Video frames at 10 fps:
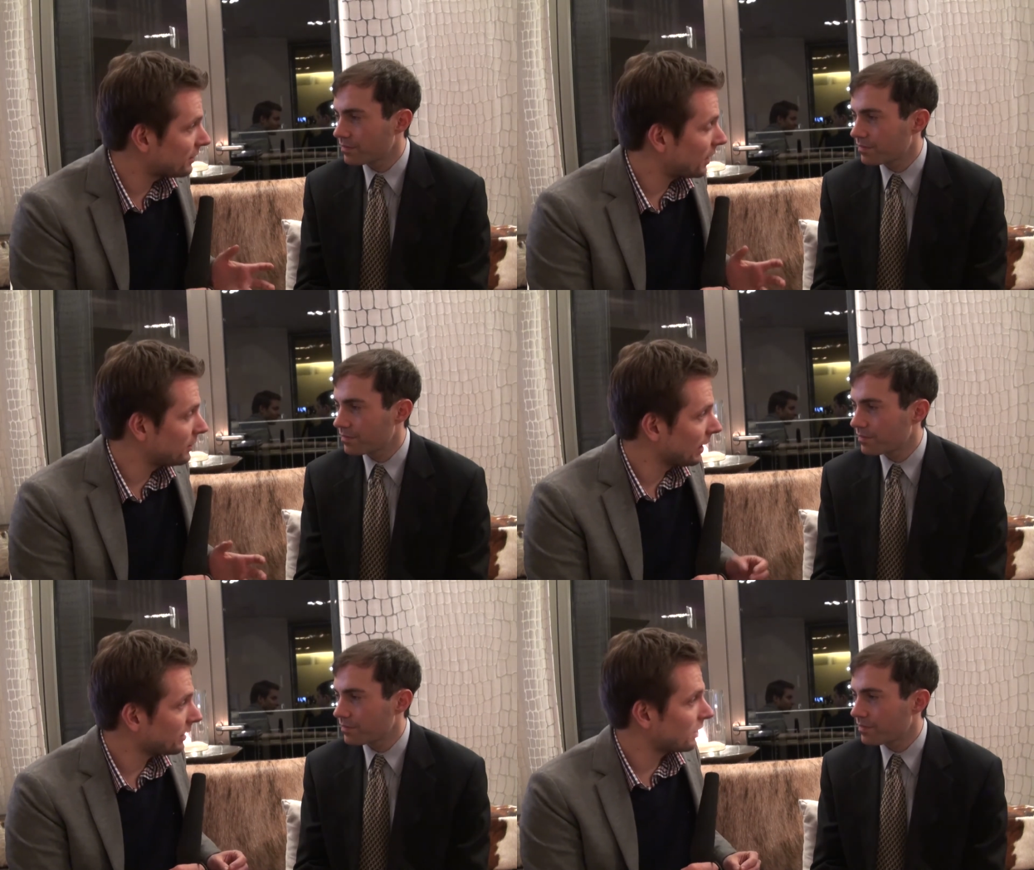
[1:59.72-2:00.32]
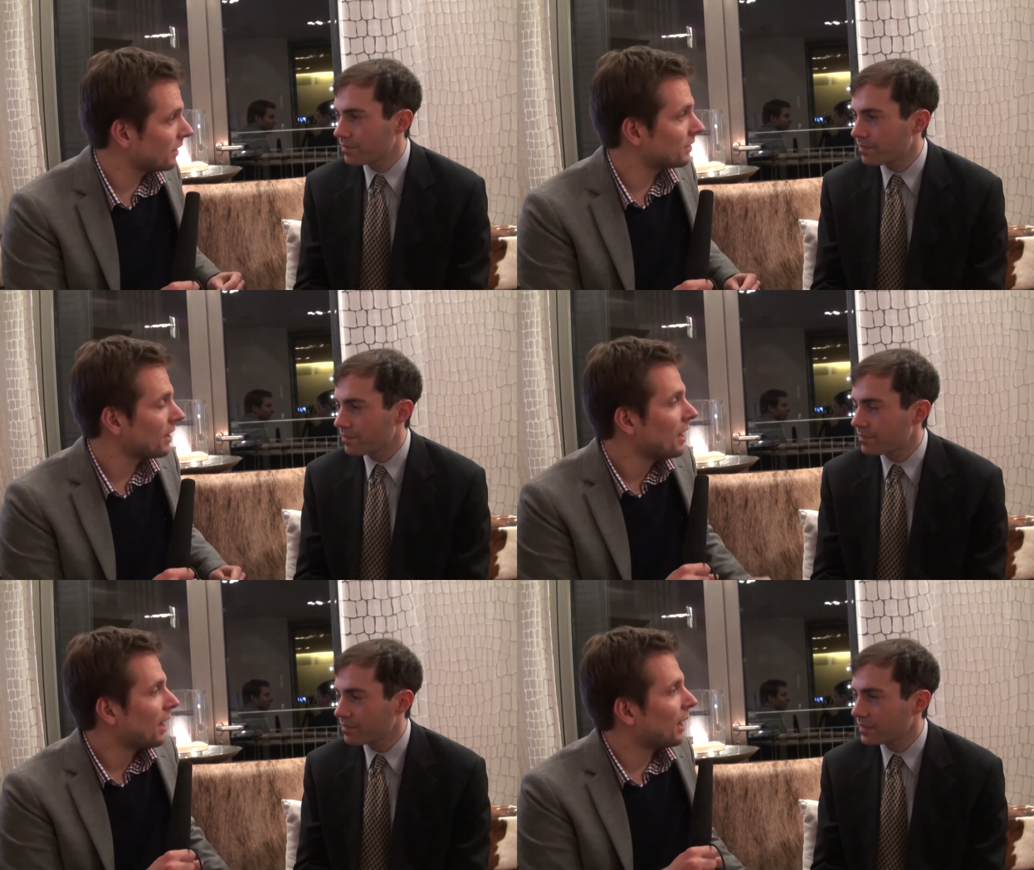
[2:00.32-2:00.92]
Speaker 1: attend your lectures
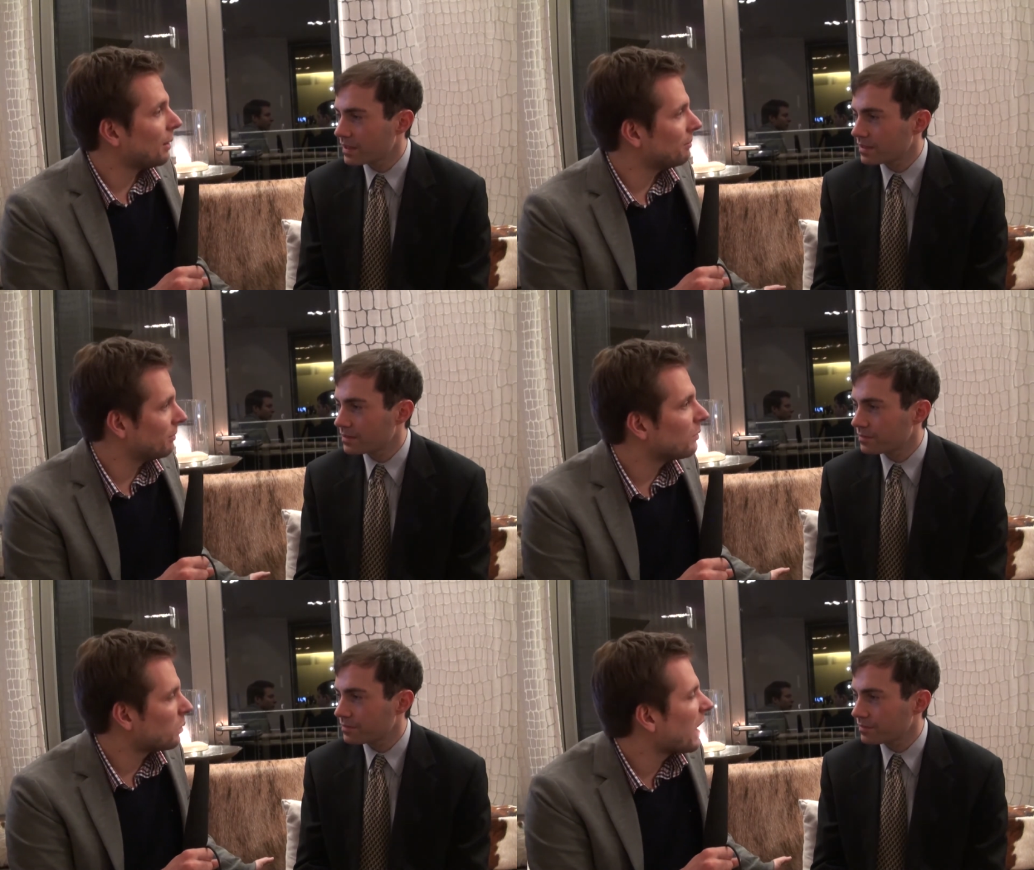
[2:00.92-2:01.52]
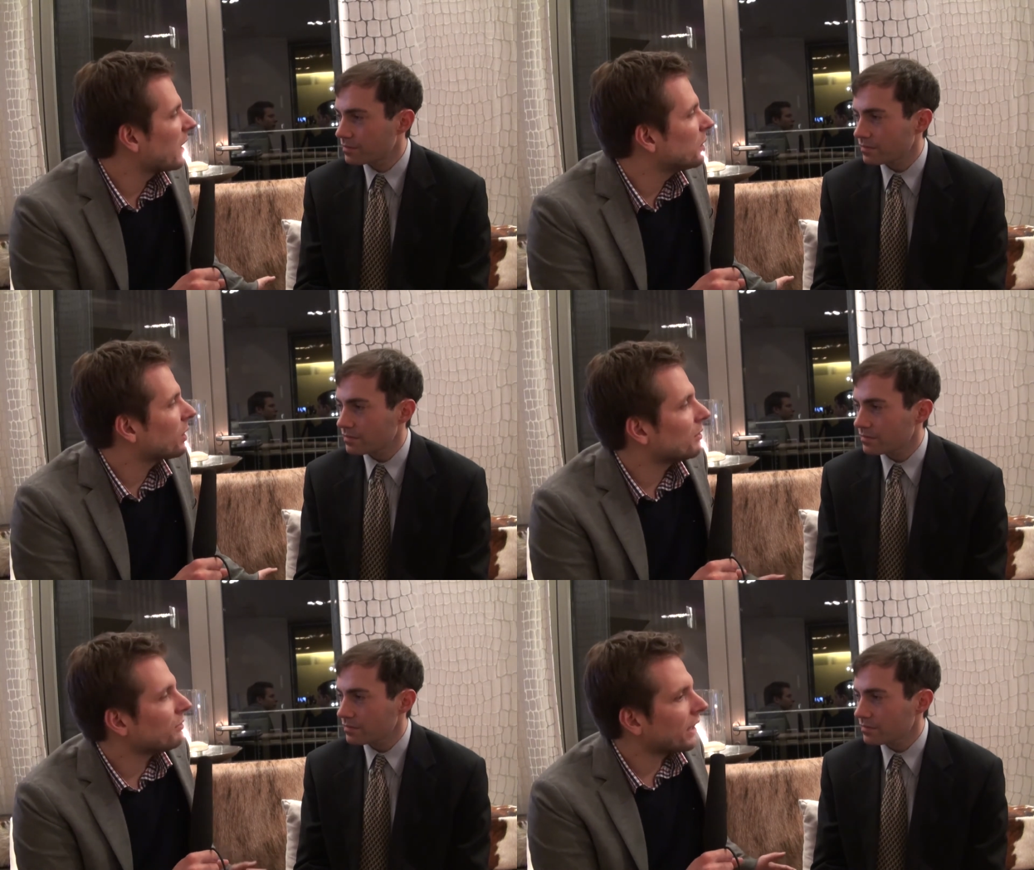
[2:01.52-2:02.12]
um, where you
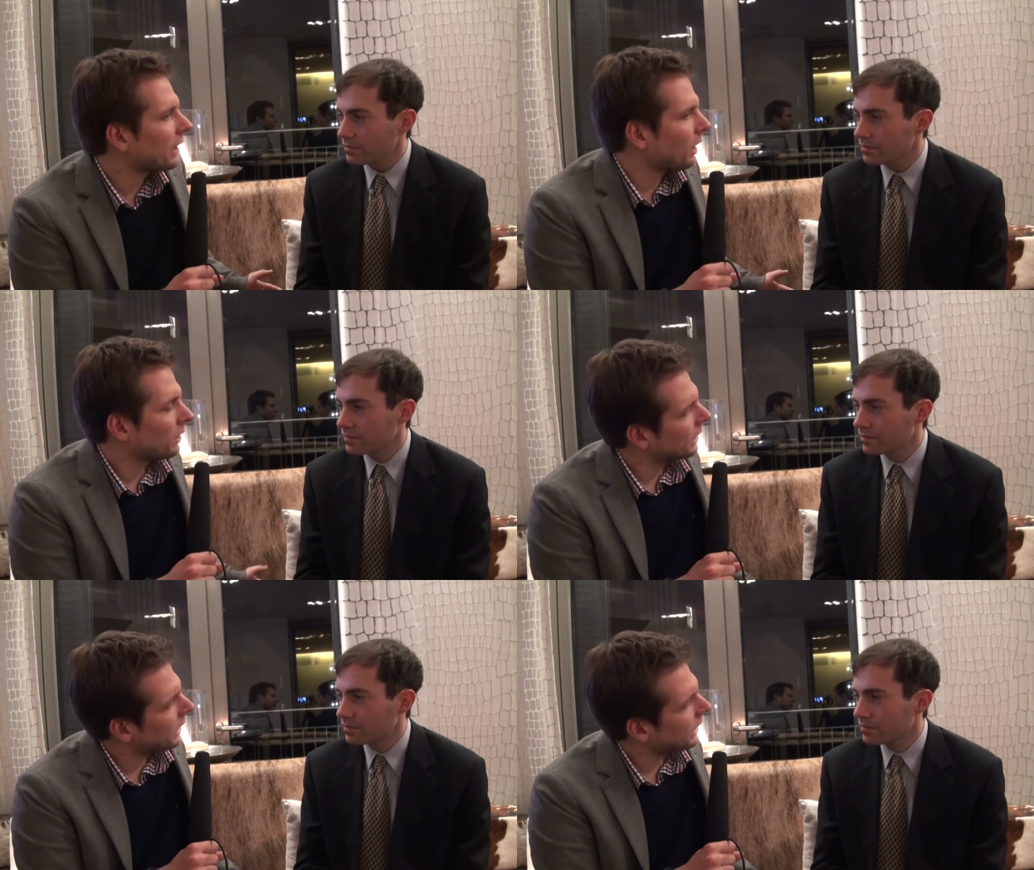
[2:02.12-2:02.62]
can find like online